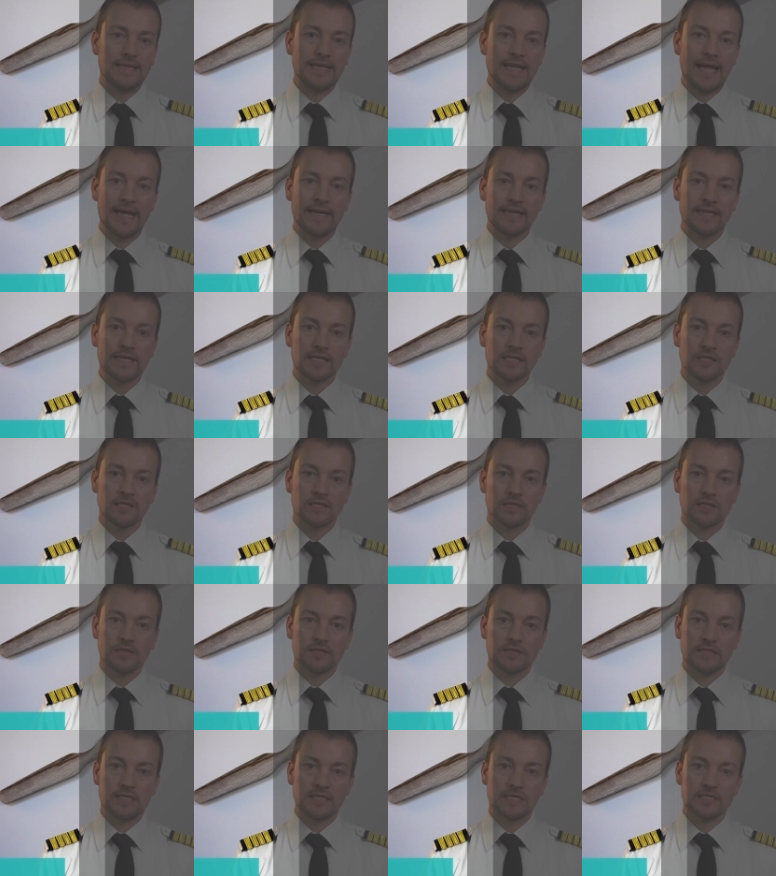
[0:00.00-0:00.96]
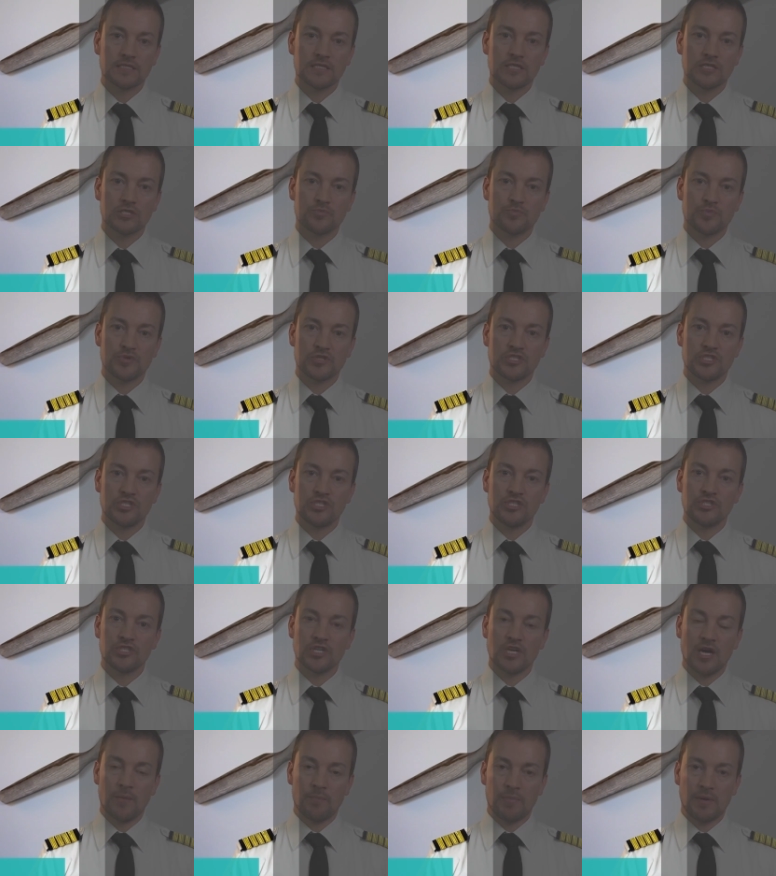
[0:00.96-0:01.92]
Landing distance
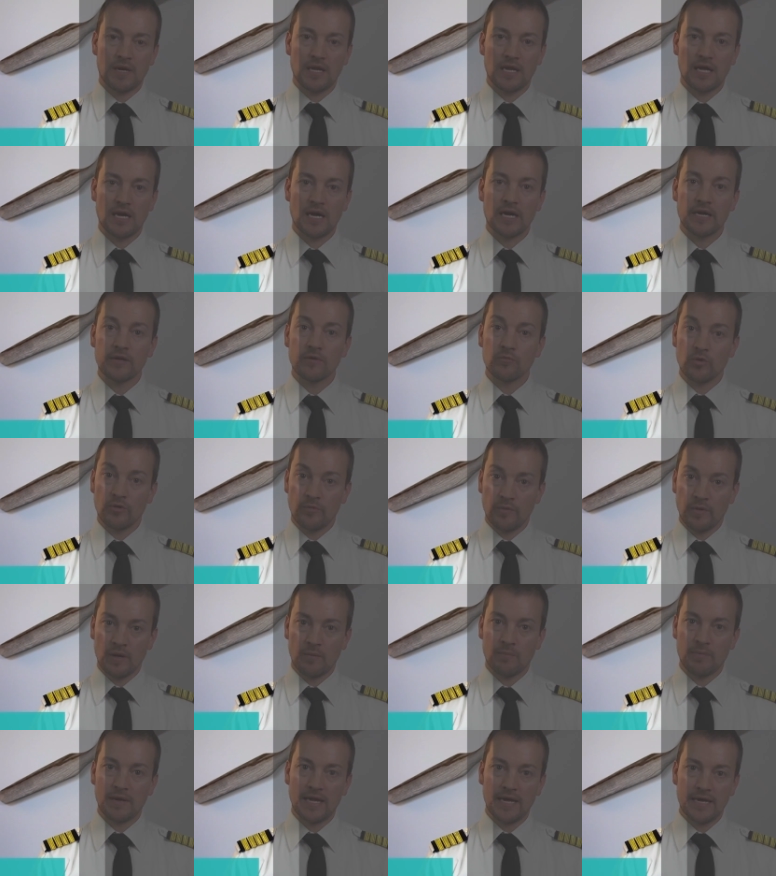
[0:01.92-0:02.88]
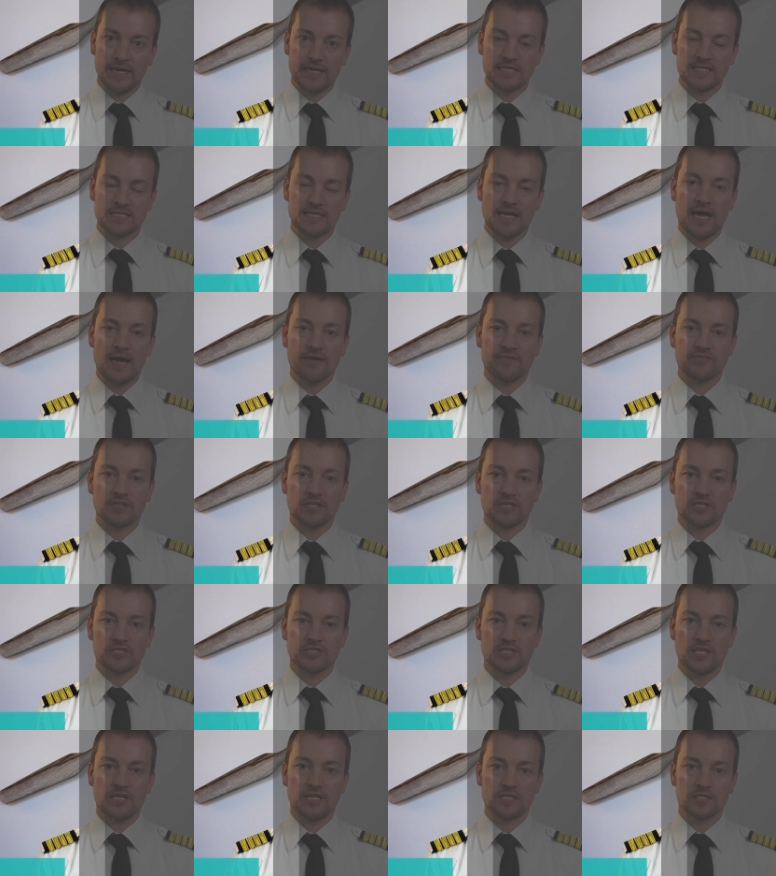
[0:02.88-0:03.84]
procedure apply. We will apply this
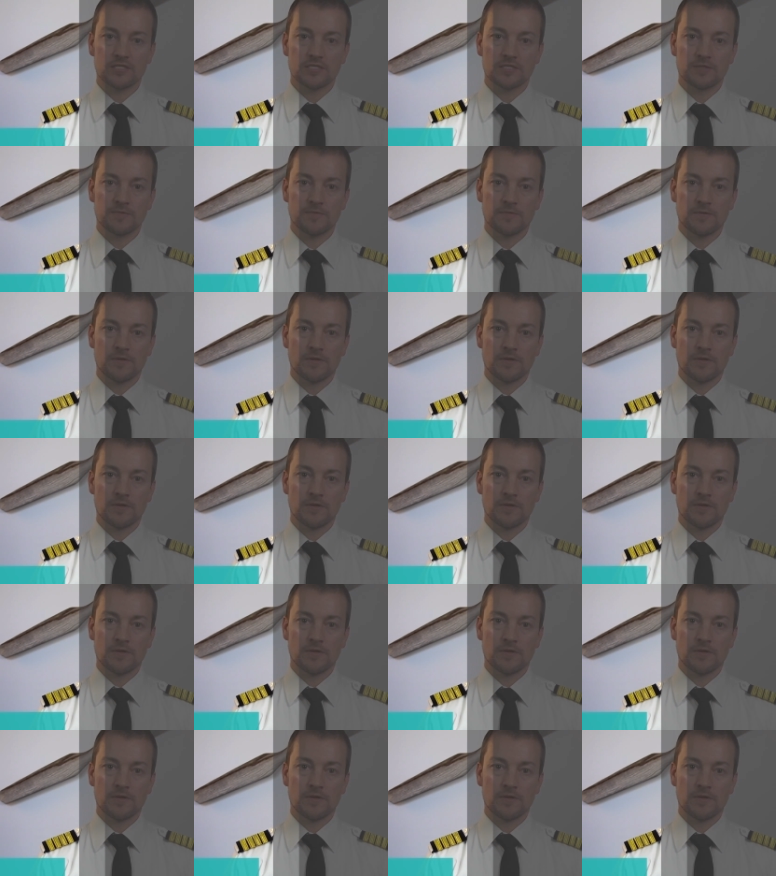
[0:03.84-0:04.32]
after the status.